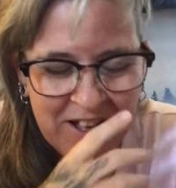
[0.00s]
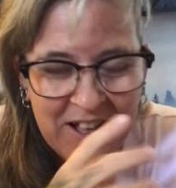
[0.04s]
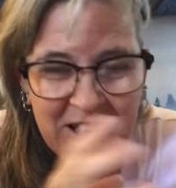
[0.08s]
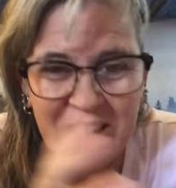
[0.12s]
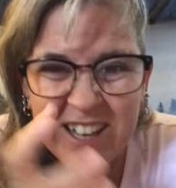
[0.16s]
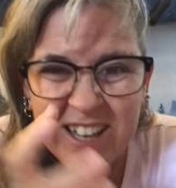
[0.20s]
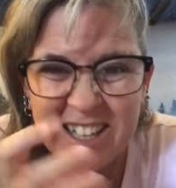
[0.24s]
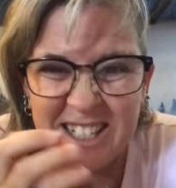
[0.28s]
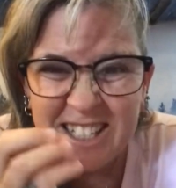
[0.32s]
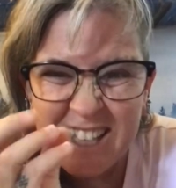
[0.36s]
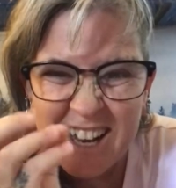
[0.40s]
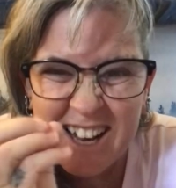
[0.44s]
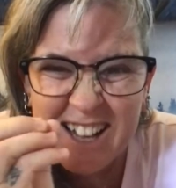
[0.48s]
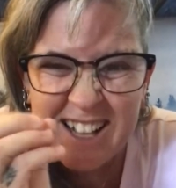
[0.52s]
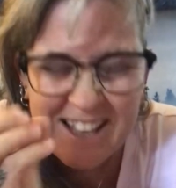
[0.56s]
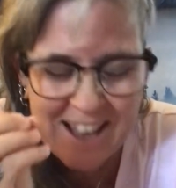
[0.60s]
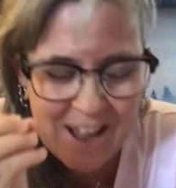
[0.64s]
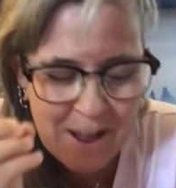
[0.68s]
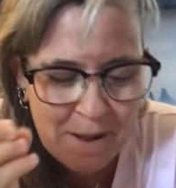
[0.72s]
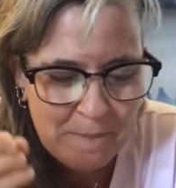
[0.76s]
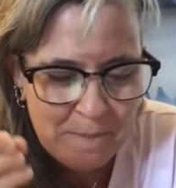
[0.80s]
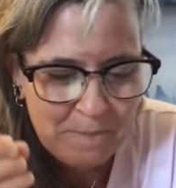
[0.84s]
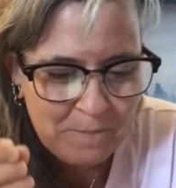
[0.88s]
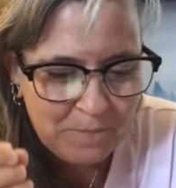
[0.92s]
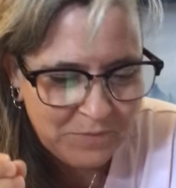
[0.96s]
It's like
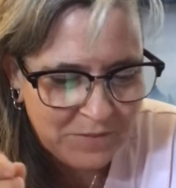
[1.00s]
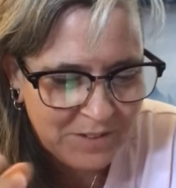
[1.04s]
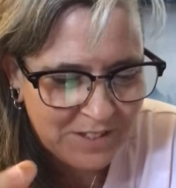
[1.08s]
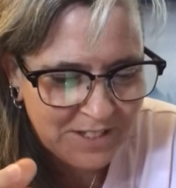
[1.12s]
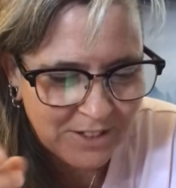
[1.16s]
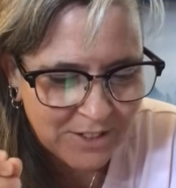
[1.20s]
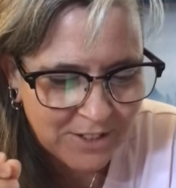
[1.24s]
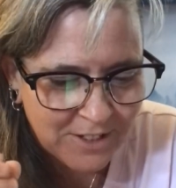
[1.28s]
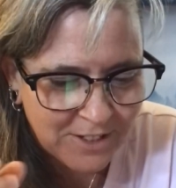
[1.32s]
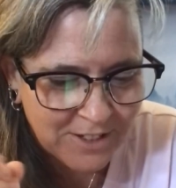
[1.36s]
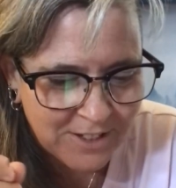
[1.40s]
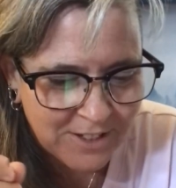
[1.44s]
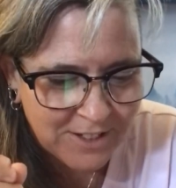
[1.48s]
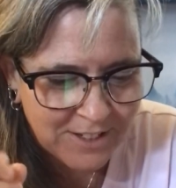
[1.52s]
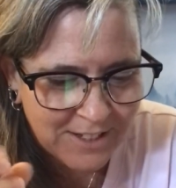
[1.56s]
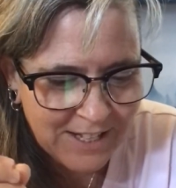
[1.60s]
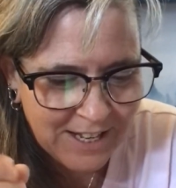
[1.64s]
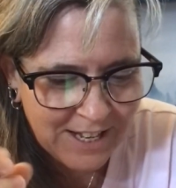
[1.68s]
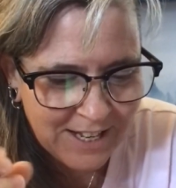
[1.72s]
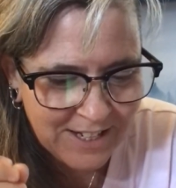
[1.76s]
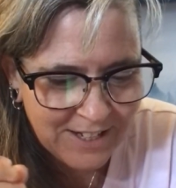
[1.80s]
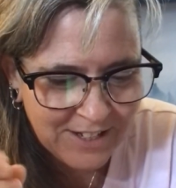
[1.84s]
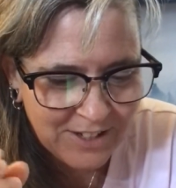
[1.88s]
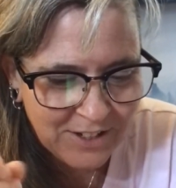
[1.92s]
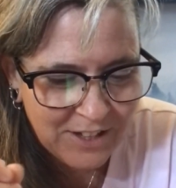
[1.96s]
that
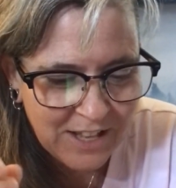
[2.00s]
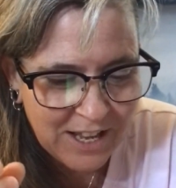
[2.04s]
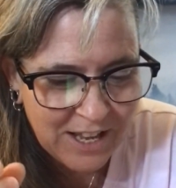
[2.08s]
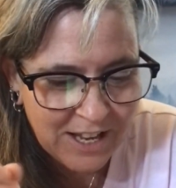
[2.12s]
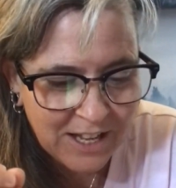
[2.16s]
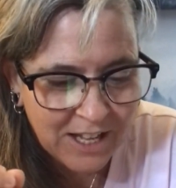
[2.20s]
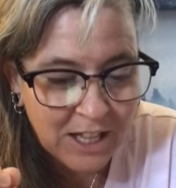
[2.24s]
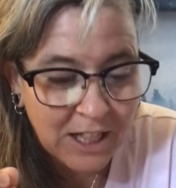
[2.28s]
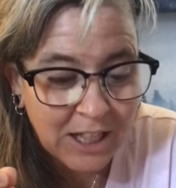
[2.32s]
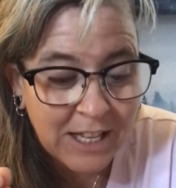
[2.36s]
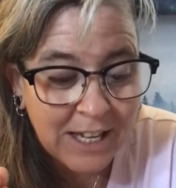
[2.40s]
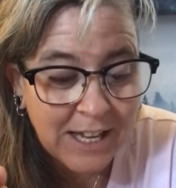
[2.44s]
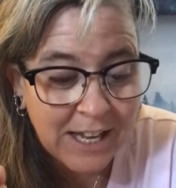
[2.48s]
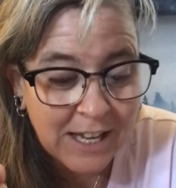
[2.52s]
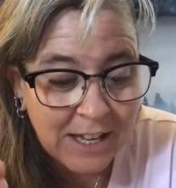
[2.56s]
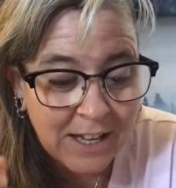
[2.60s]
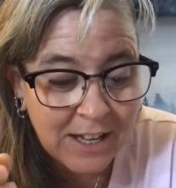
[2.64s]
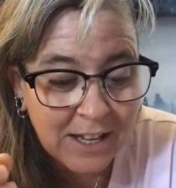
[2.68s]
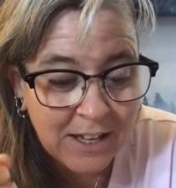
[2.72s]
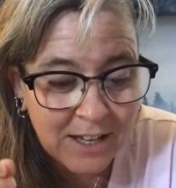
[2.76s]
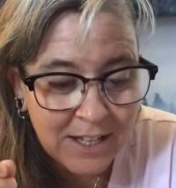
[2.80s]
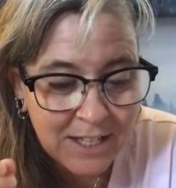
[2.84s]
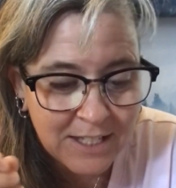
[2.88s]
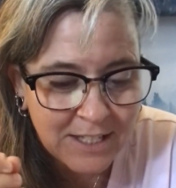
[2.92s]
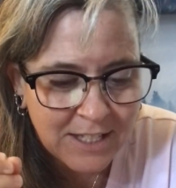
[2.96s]

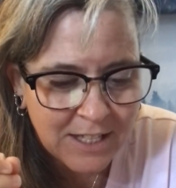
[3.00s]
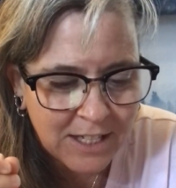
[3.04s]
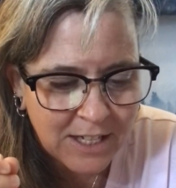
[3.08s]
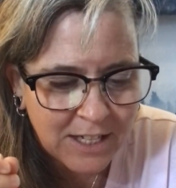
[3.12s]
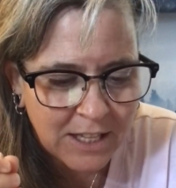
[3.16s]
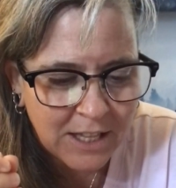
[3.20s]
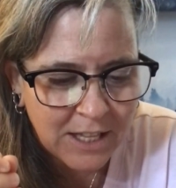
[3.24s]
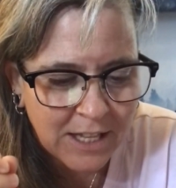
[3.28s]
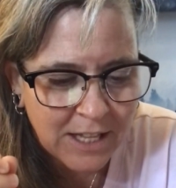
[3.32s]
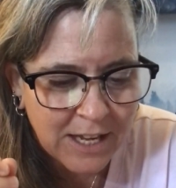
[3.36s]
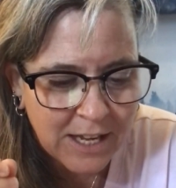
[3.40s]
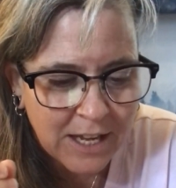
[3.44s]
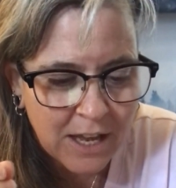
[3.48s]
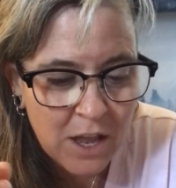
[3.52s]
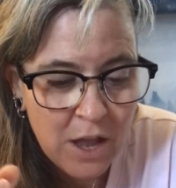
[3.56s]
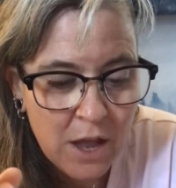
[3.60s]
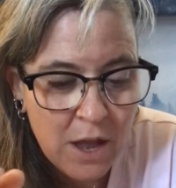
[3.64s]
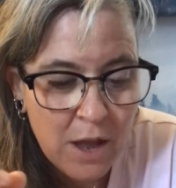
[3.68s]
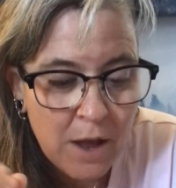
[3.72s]
click. It's the click.